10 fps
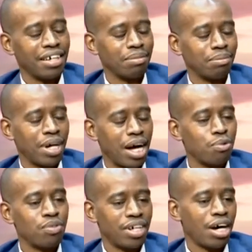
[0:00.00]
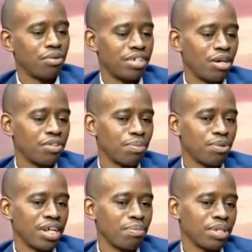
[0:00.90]
I would
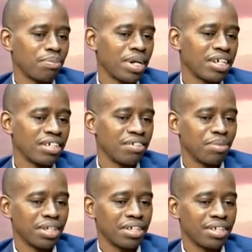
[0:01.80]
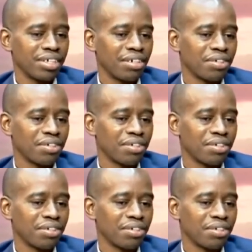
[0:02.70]
support that perspective, because okay.